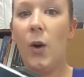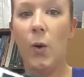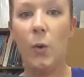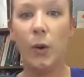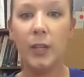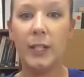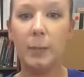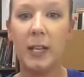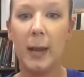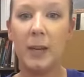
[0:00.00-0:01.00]
or
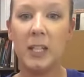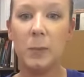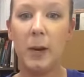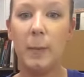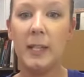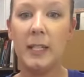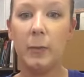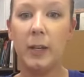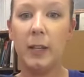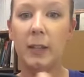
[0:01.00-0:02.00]
something I'm experimenting
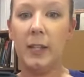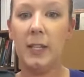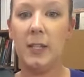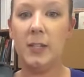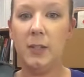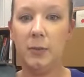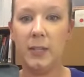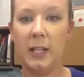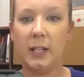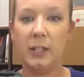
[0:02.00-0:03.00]
with is
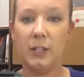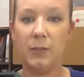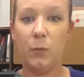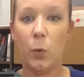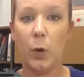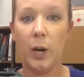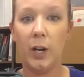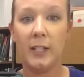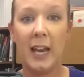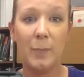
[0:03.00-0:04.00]
using it
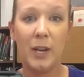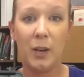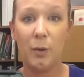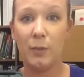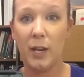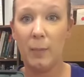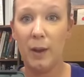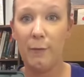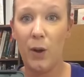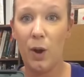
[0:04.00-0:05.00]
for typing notes on my
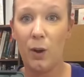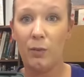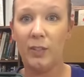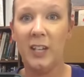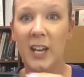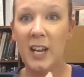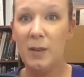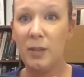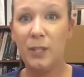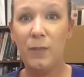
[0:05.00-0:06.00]
phone.
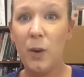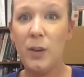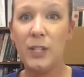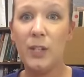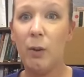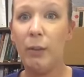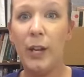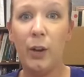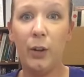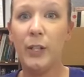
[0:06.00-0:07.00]
This phone is so
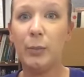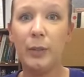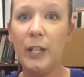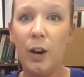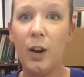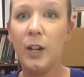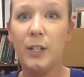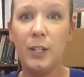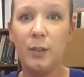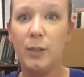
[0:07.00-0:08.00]
little, it's really hard
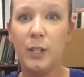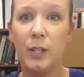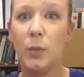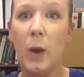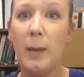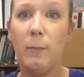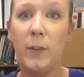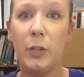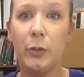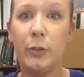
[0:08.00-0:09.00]
to use the swipe
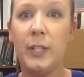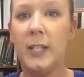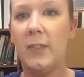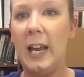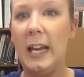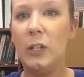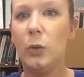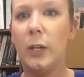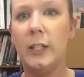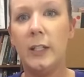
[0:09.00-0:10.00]
feature since I have an
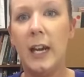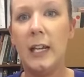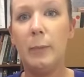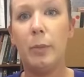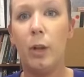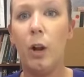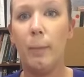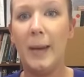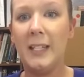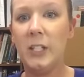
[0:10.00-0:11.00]
Android to type
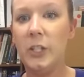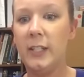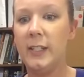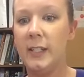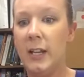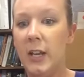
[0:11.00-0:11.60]
long messages.